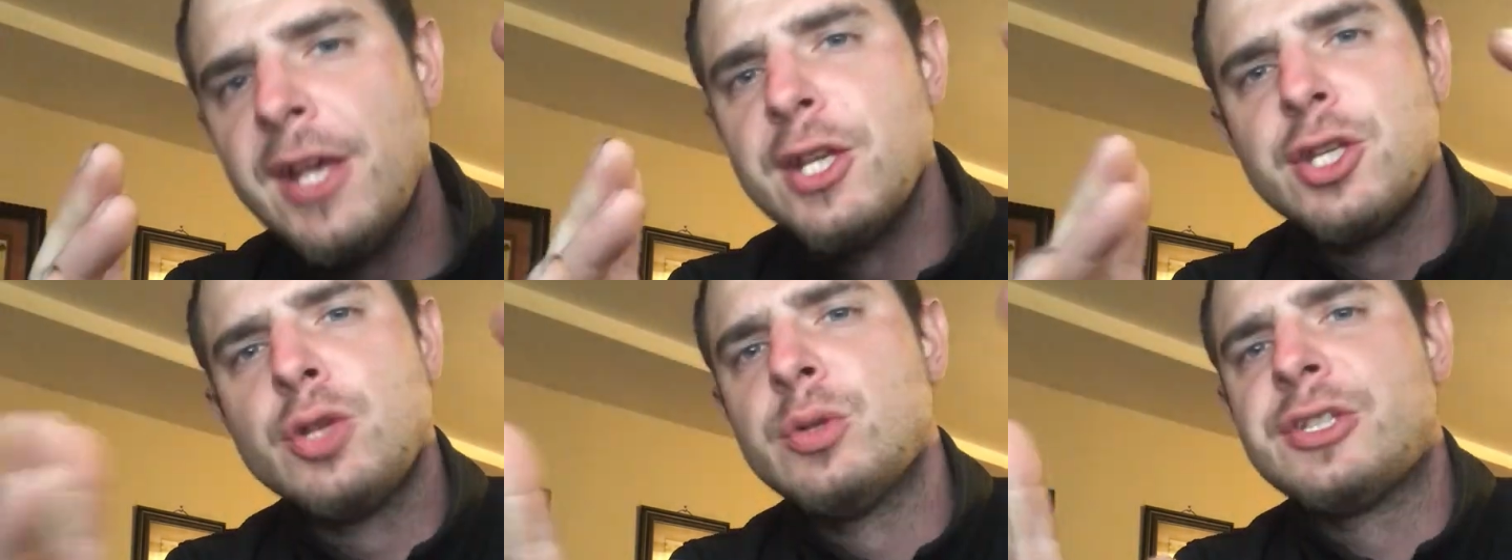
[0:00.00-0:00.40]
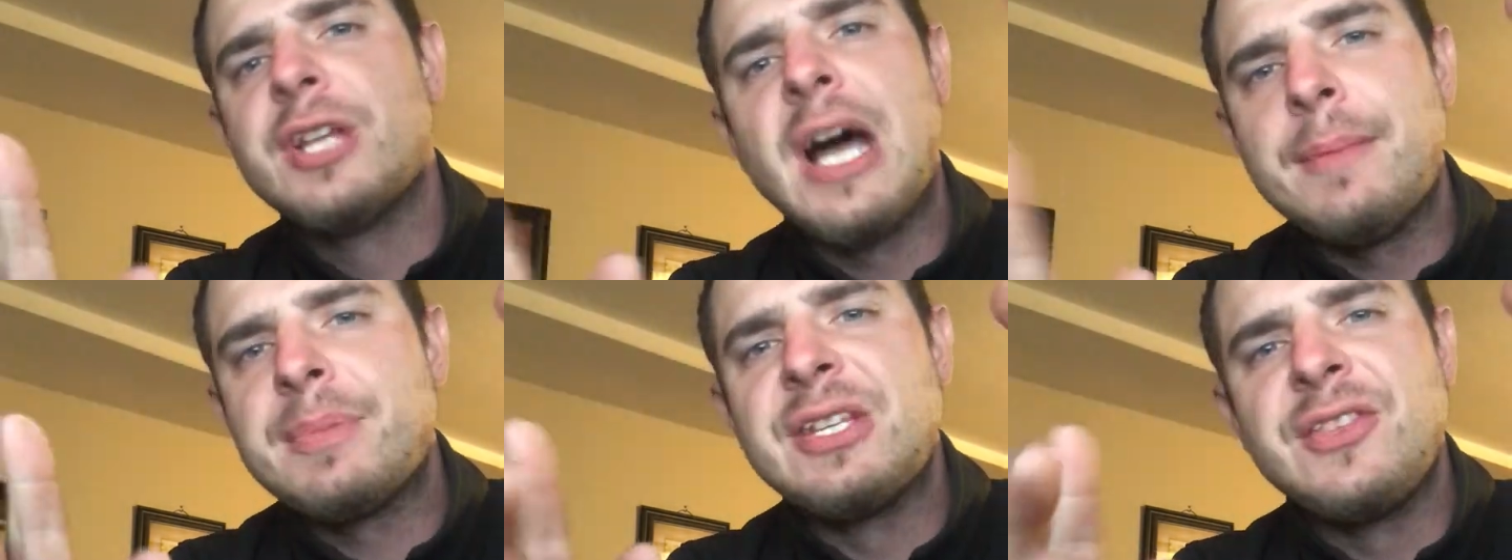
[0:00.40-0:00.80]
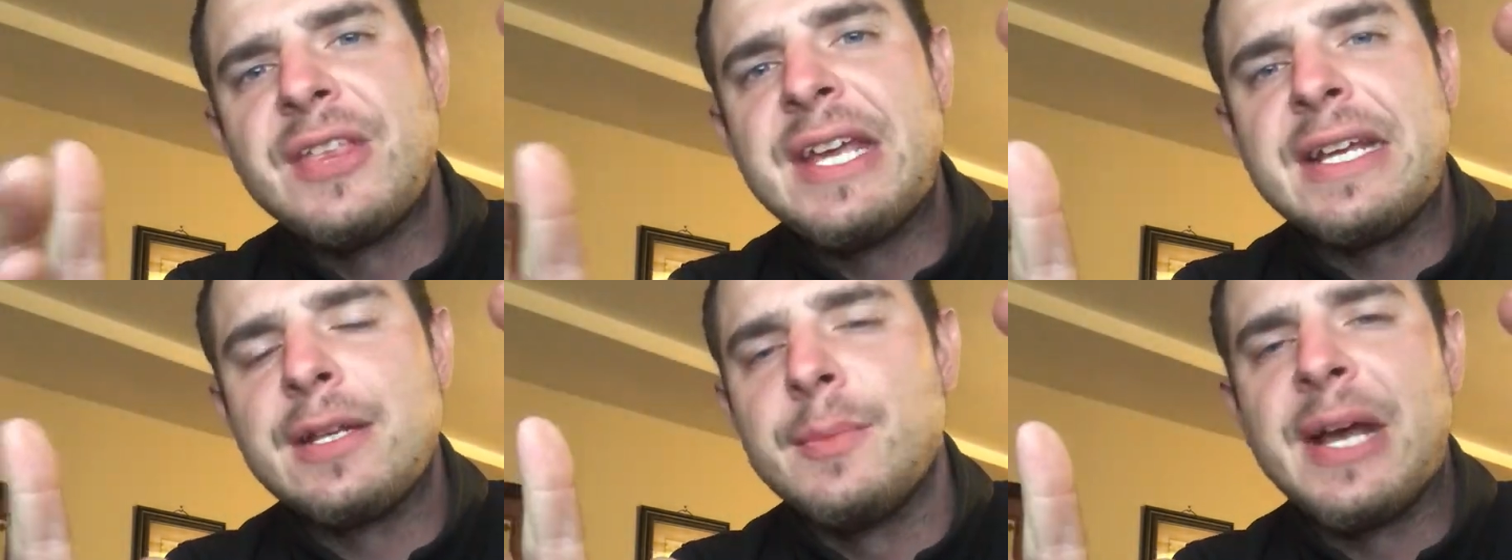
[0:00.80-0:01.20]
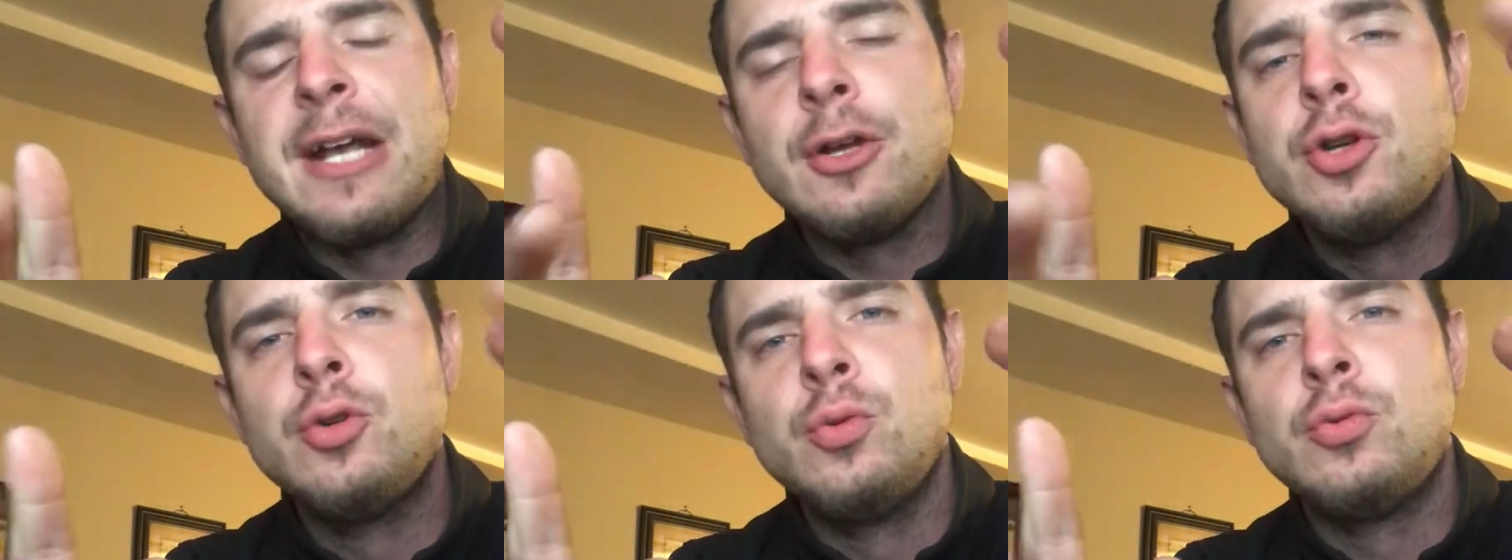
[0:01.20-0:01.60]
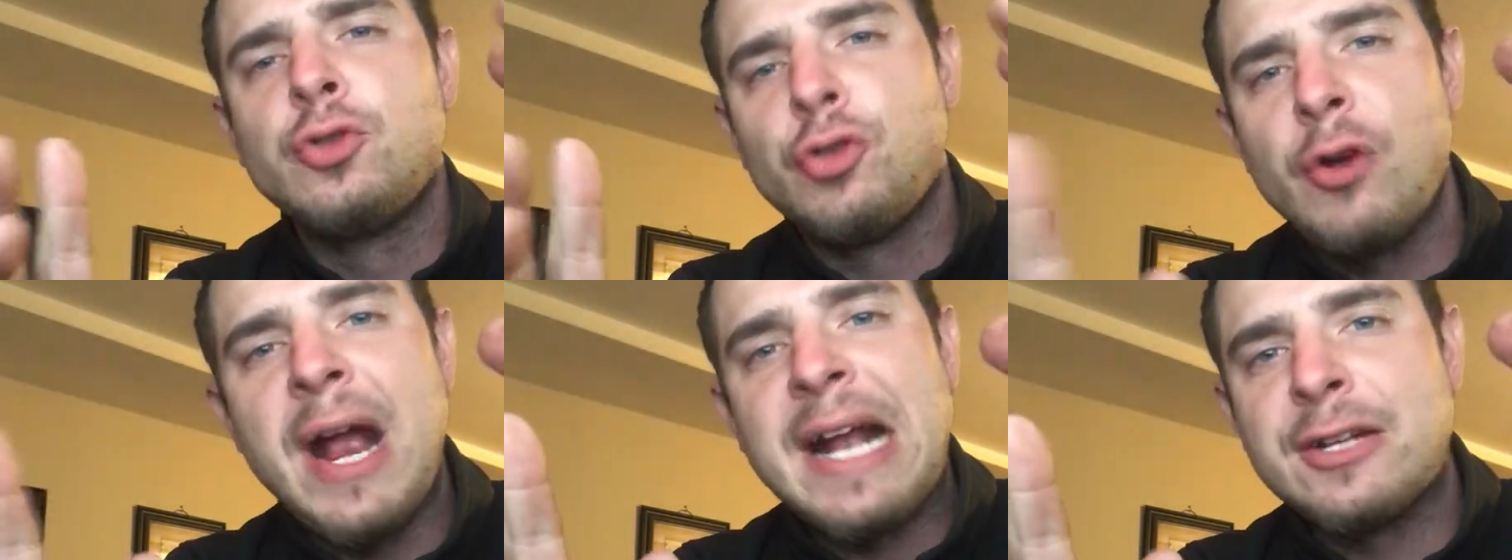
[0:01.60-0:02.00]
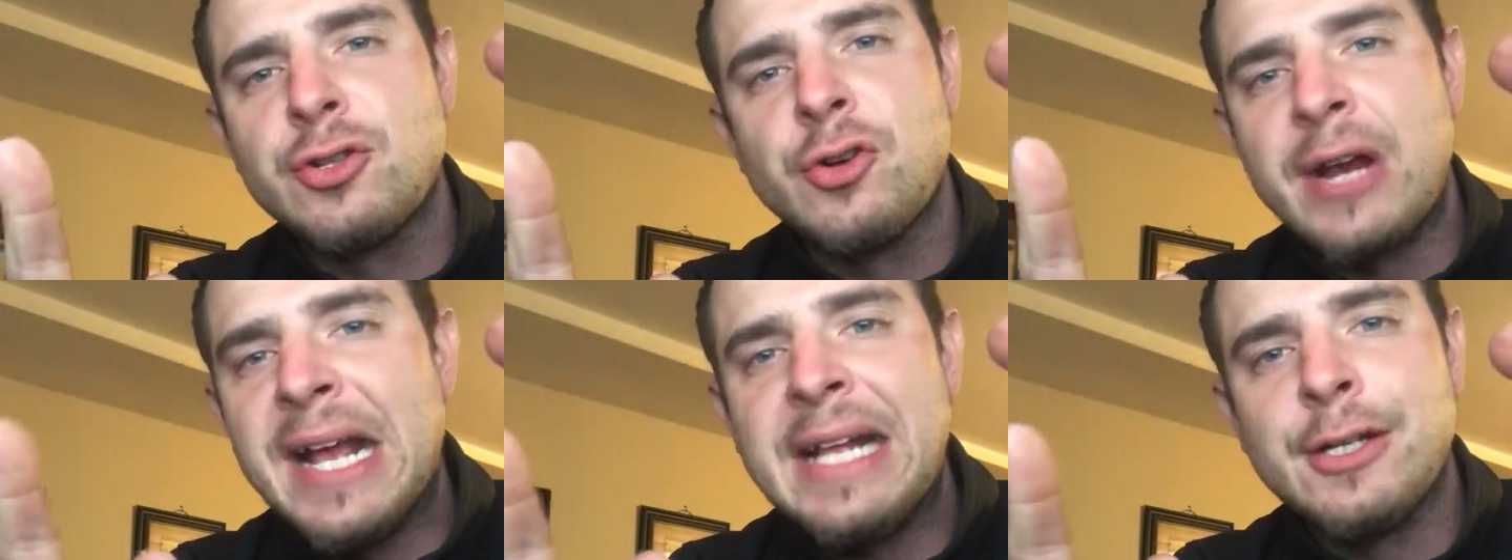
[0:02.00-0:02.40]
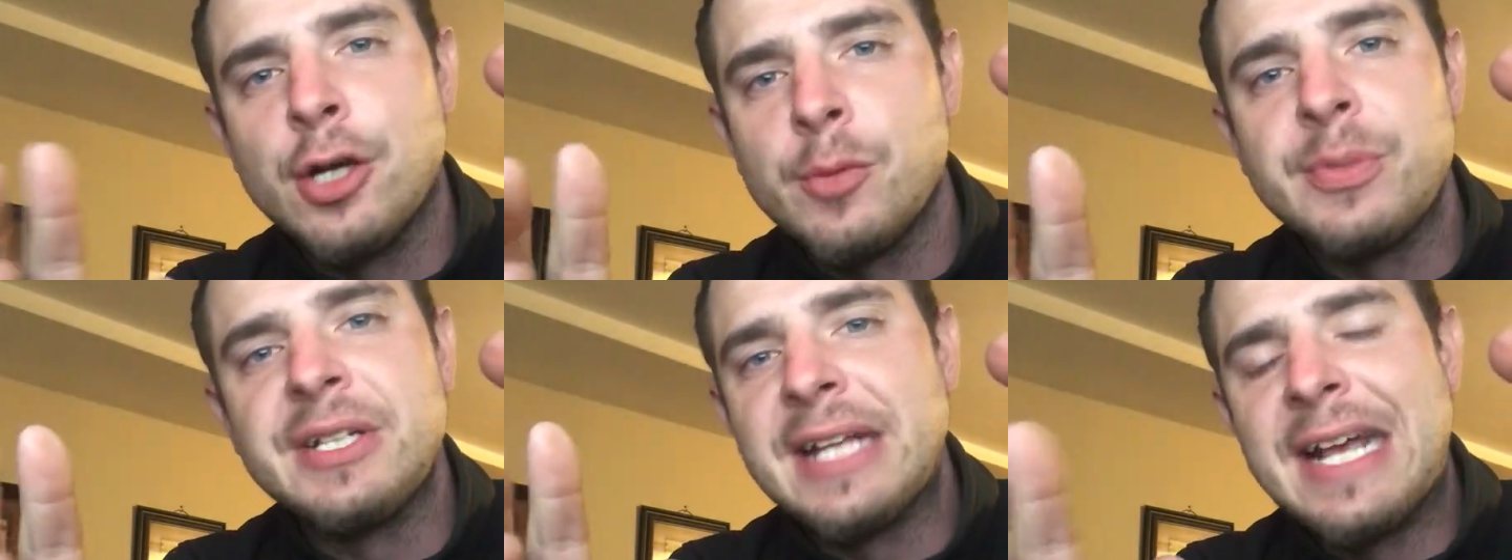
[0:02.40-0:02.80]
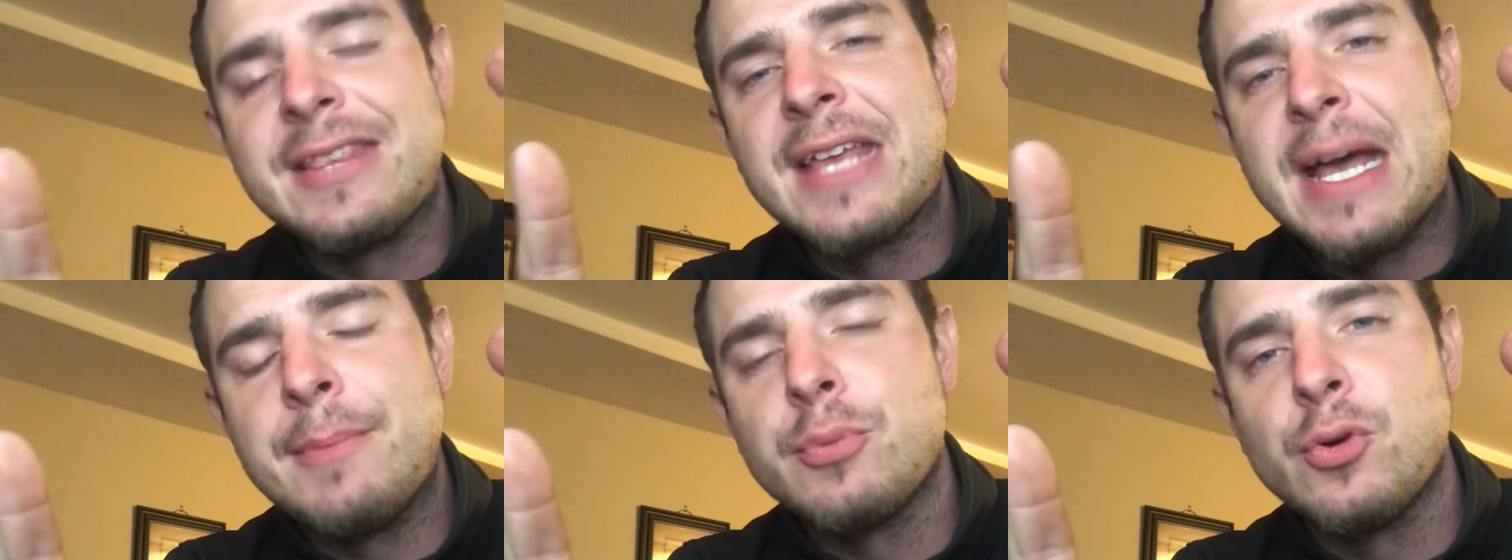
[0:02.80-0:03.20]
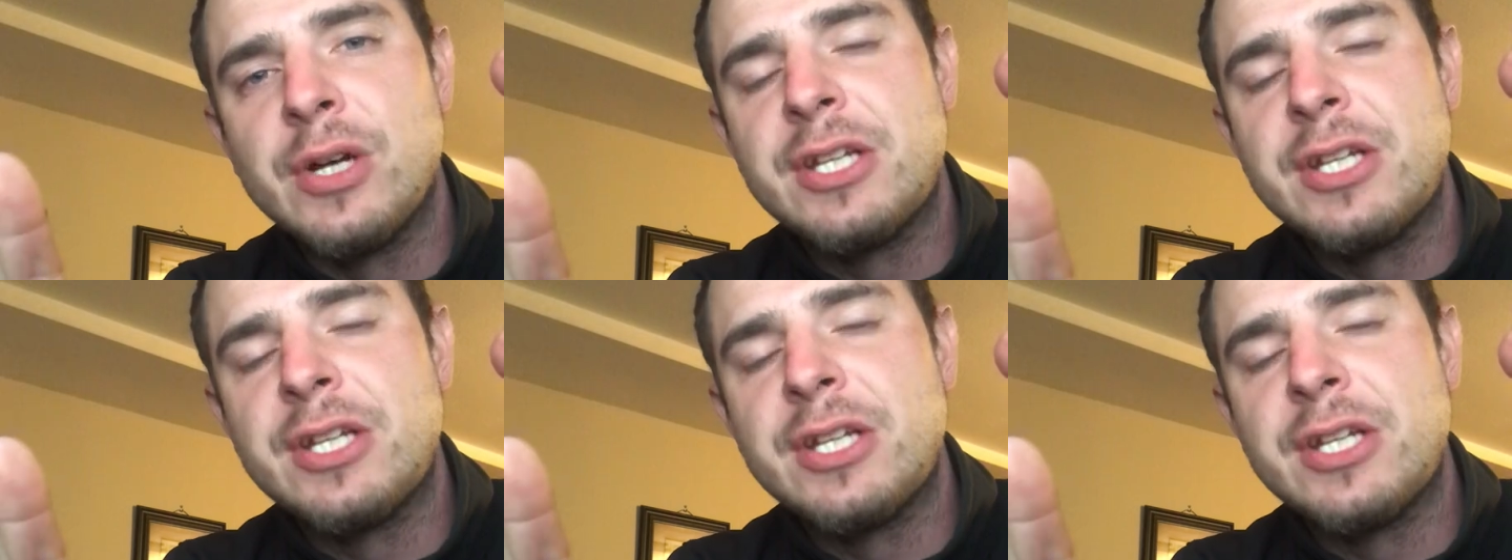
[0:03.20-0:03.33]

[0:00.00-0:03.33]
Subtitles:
you would not be thinking about who cracked your head open at that point.